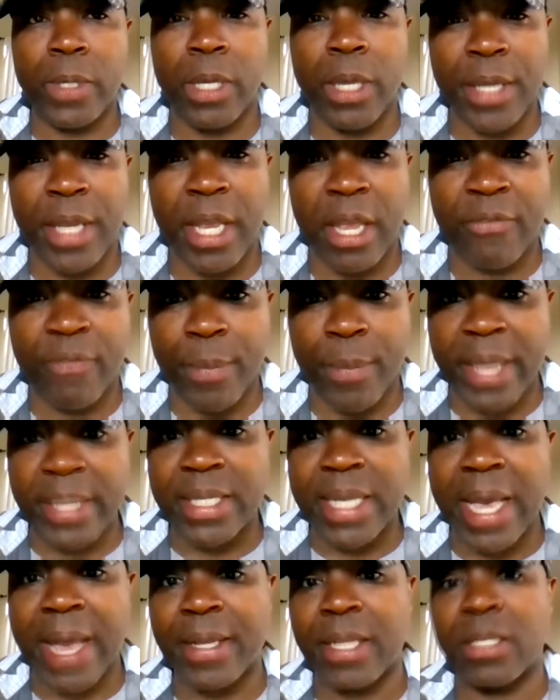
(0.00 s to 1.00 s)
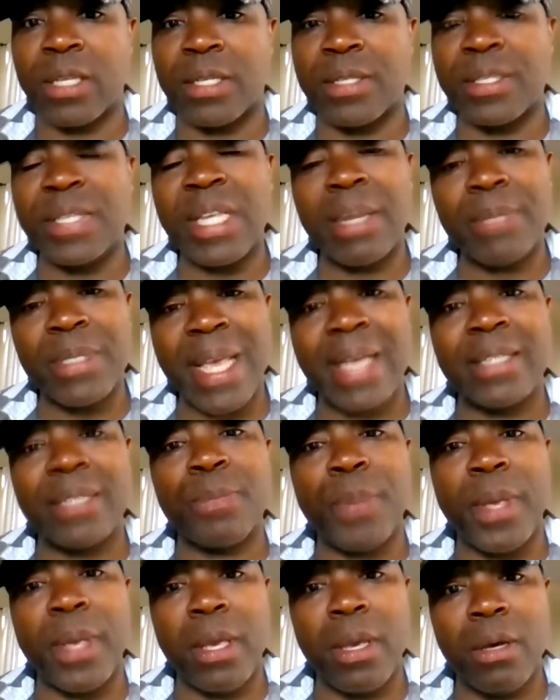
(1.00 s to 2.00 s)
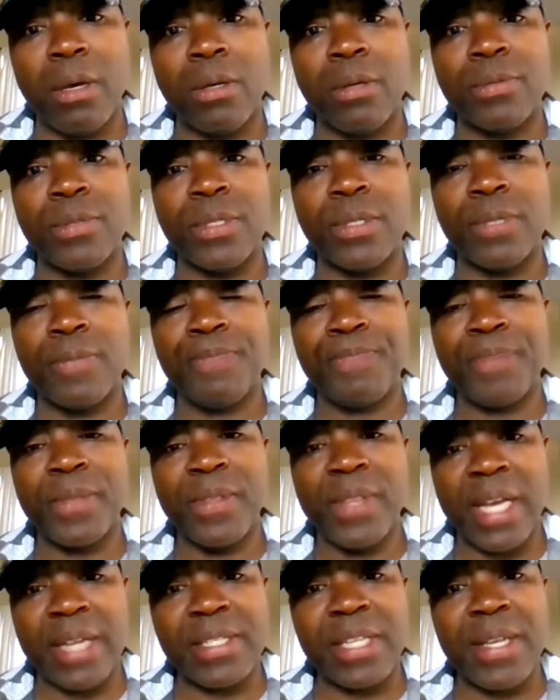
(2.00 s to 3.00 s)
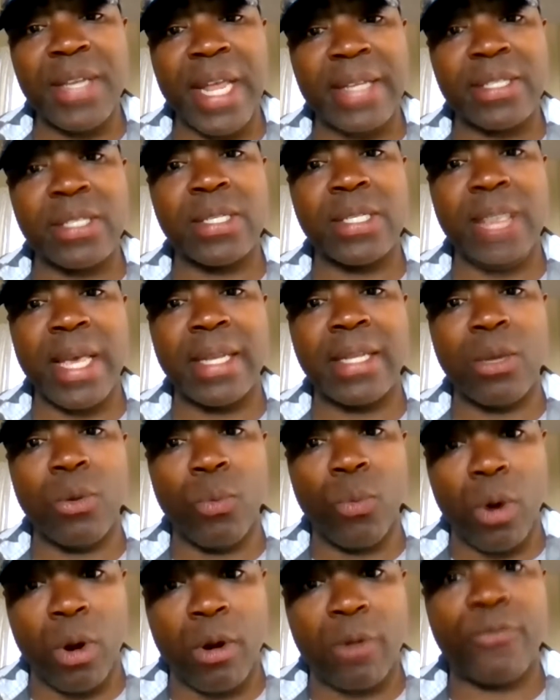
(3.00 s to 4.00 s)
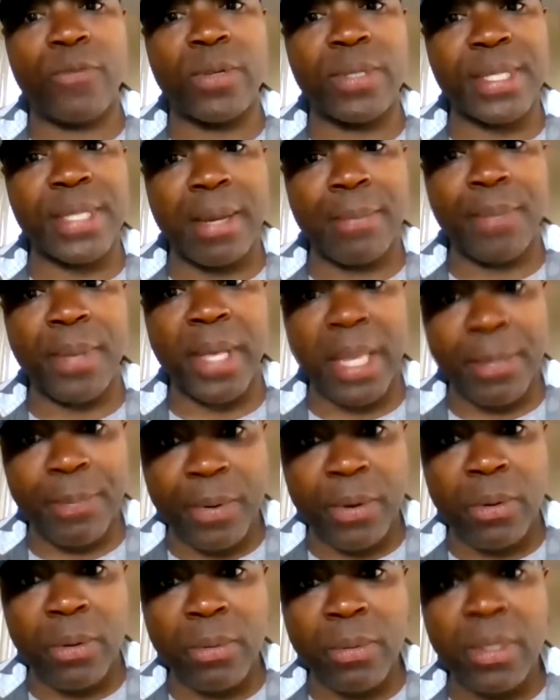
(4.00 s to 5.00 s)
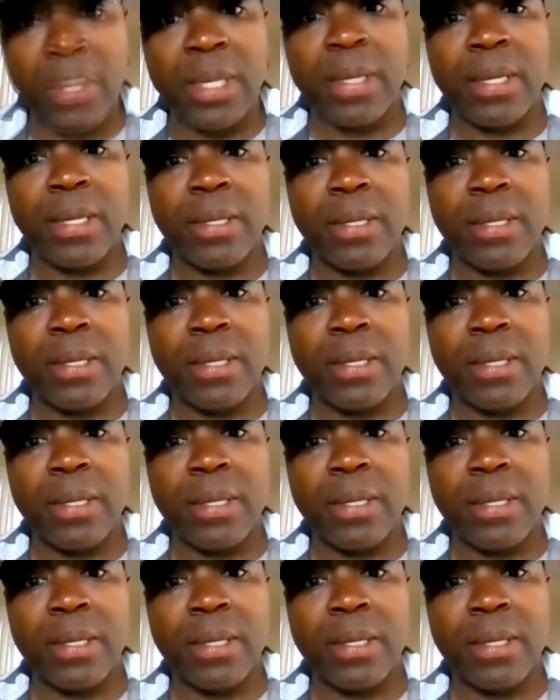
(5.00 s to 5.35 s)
good information out of this, because sometimes pills doesn't necessarily work for some people.